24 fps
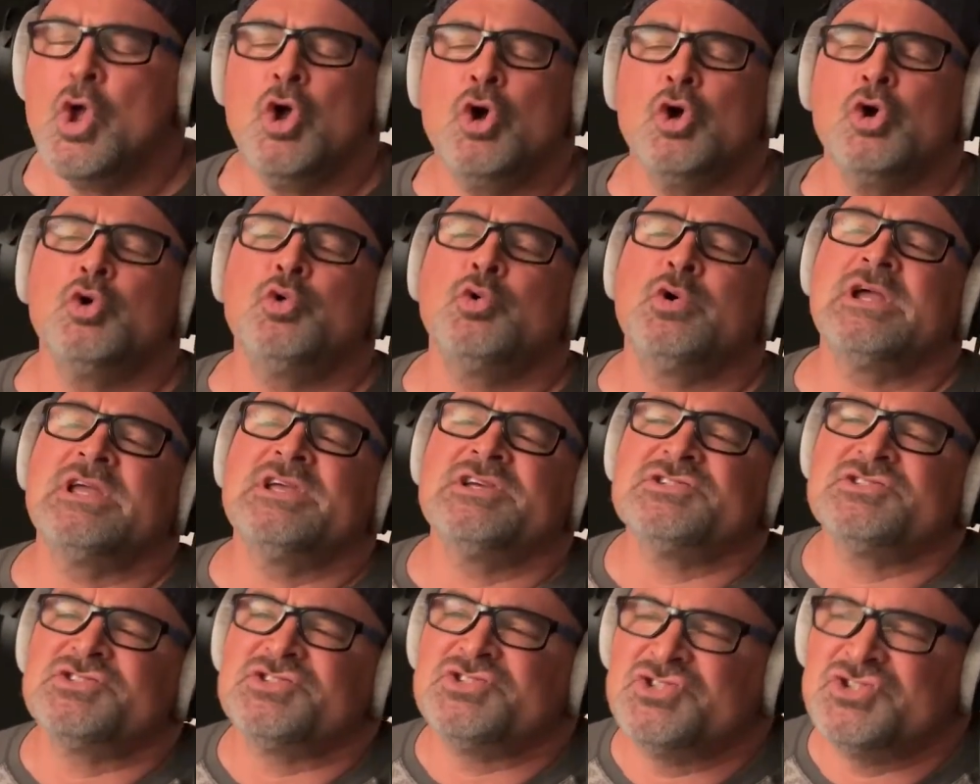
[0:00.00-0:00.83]
who
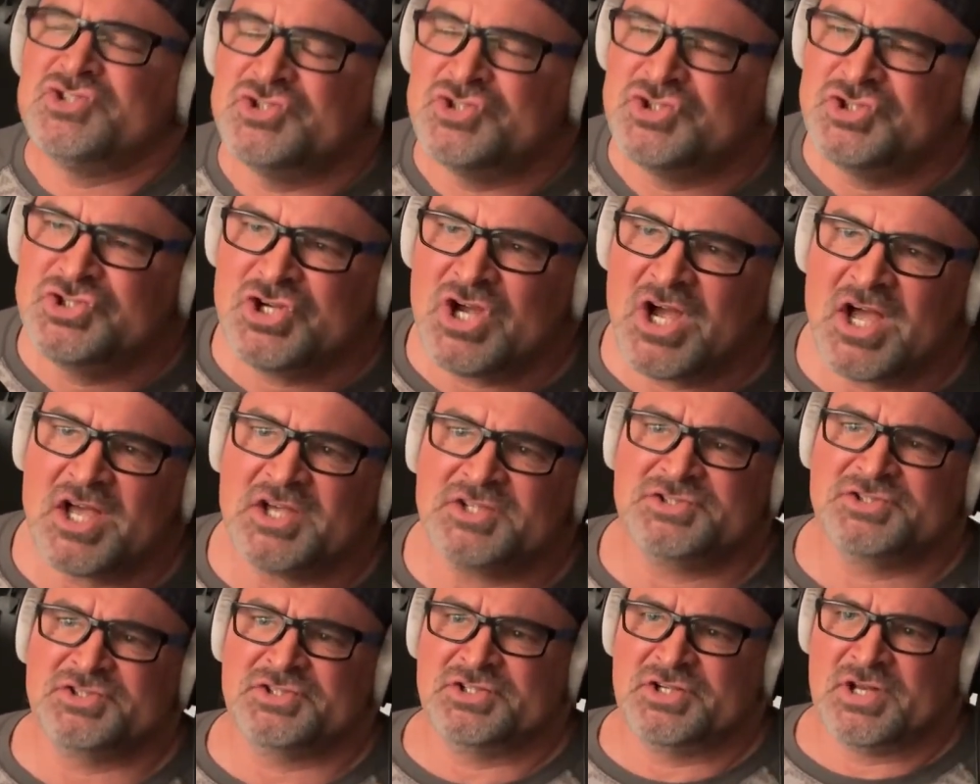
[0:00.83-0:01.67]
is
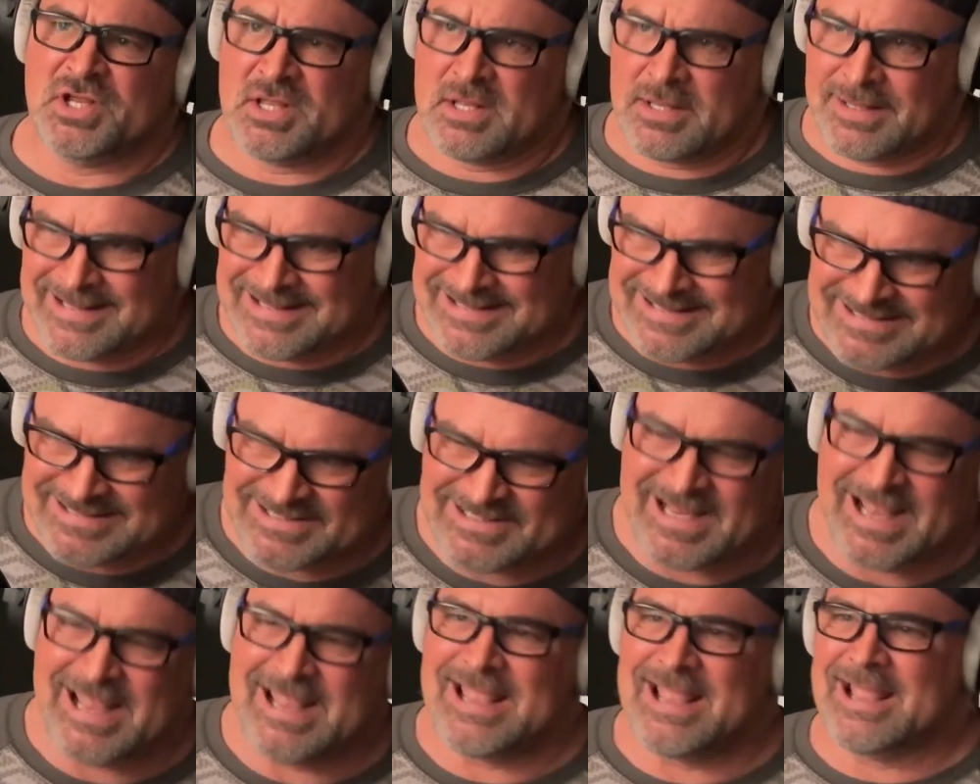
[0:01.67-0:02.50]
just
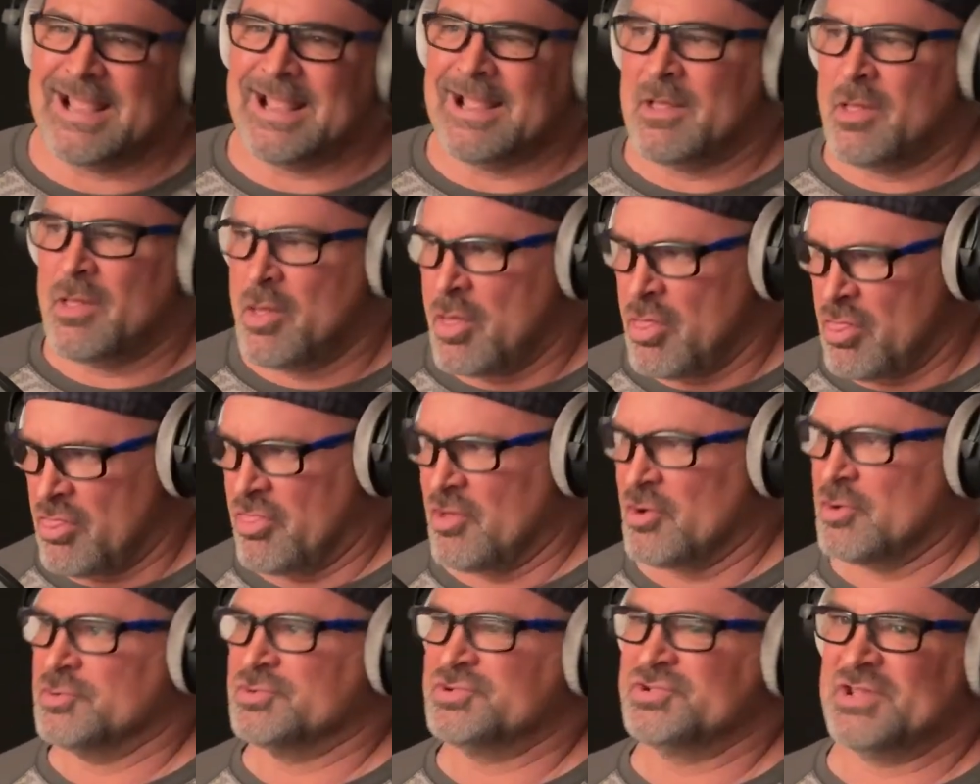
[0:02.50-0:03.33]
saying
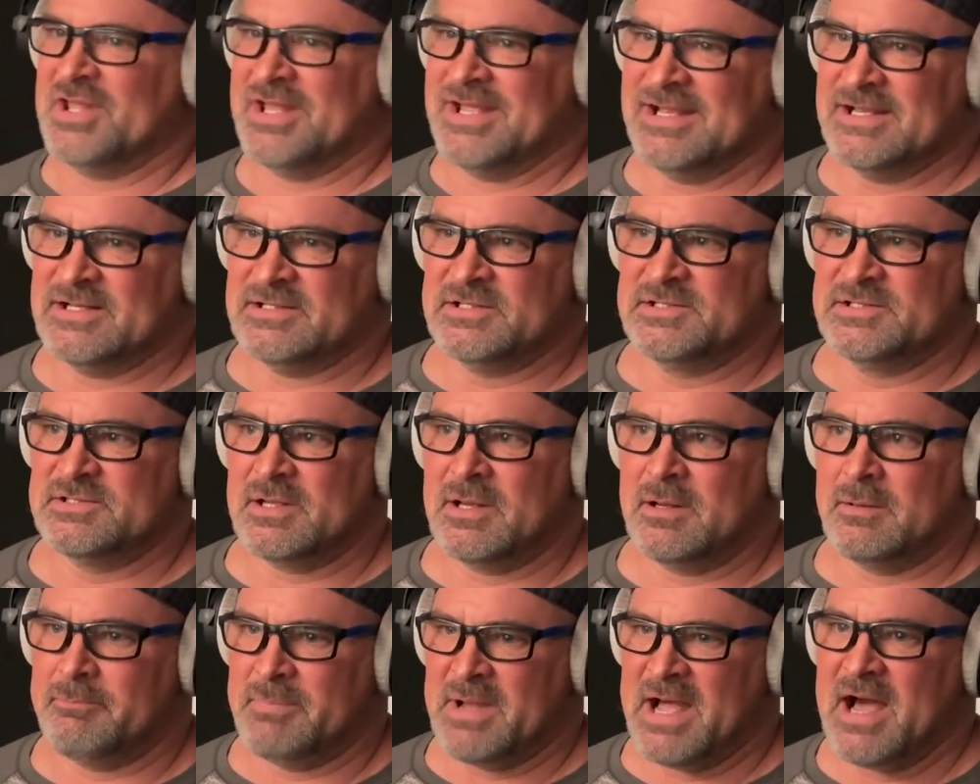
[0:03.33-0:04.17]
those things
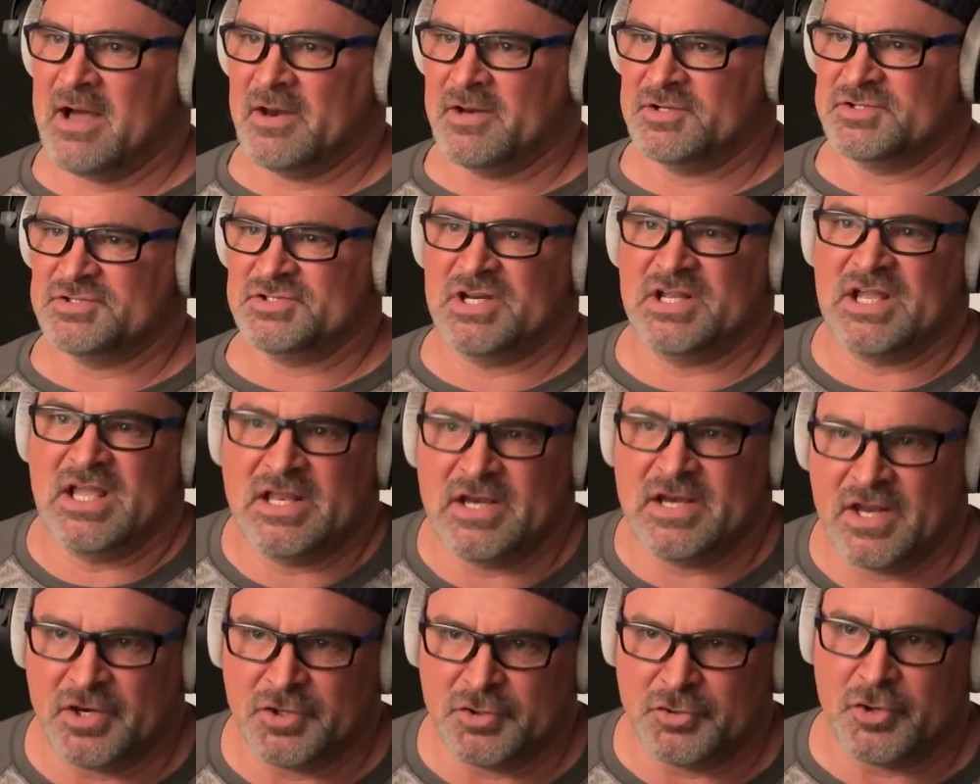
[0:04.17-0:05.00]
about us to
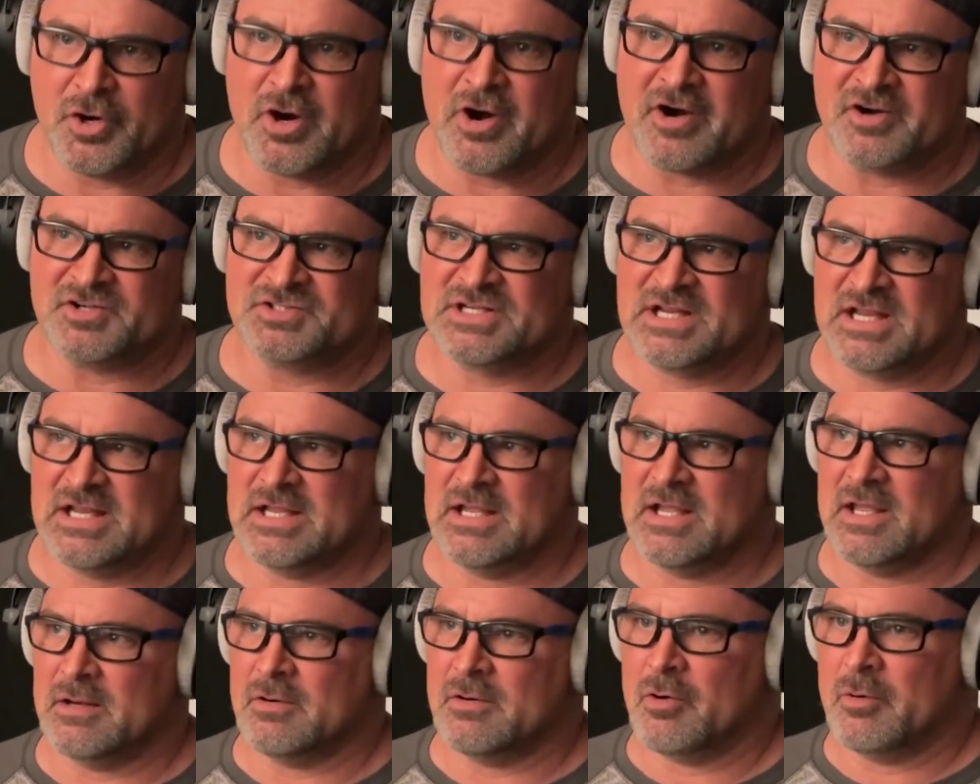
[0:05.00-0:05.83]
get under our
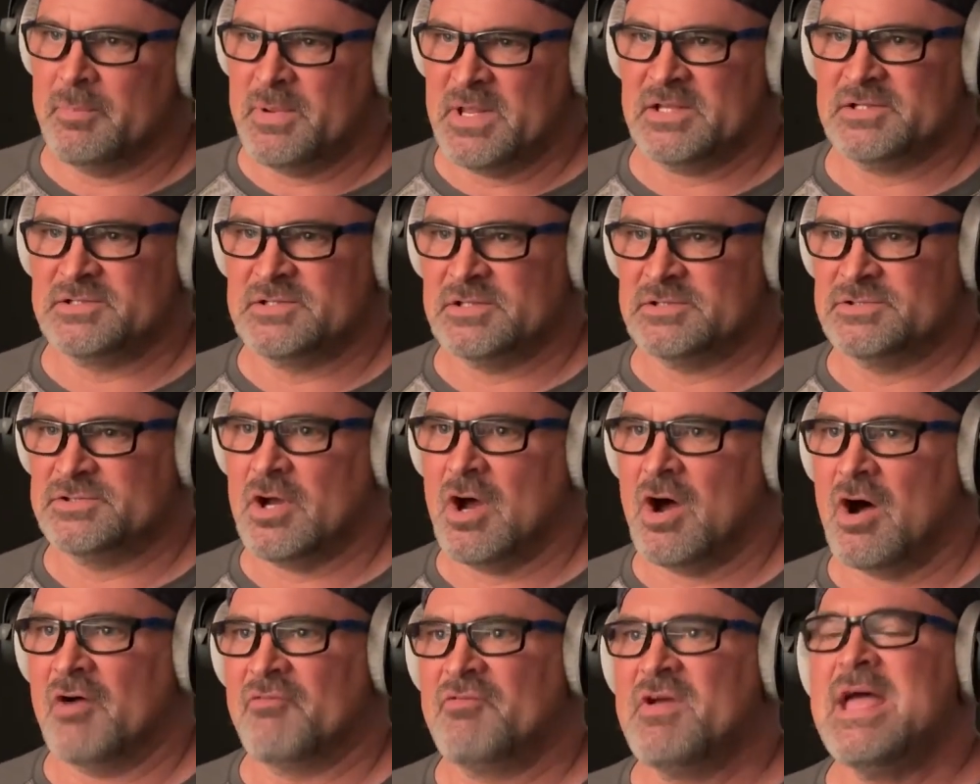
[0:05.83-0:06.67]
skin or piss us
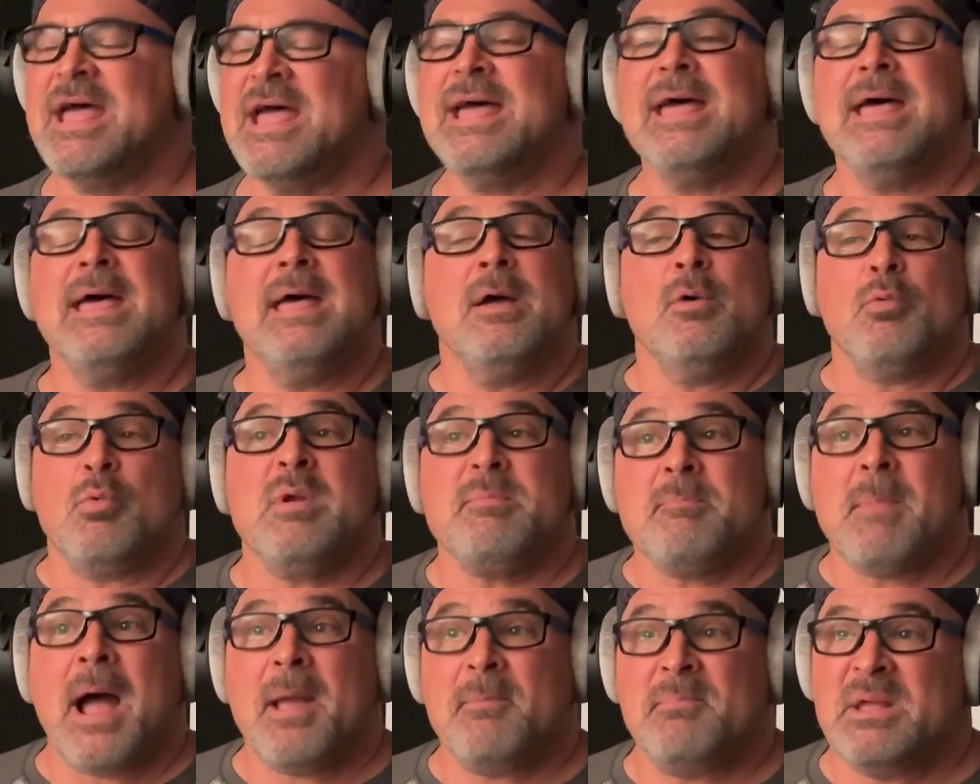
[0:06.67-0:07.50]
off. We
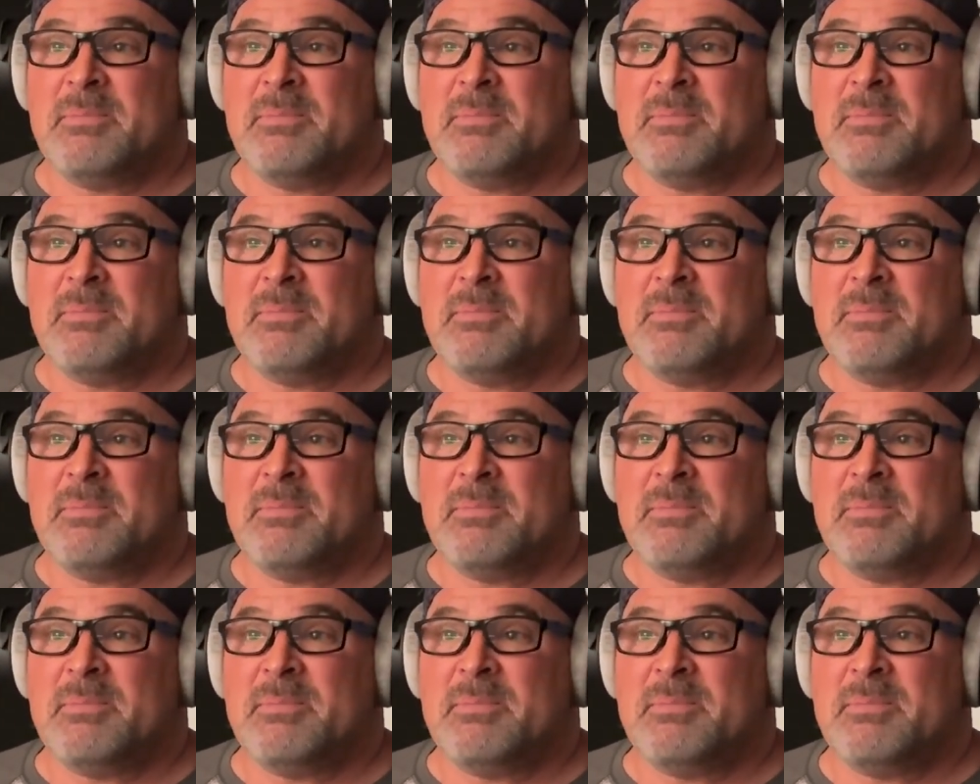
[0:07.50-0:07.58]
might be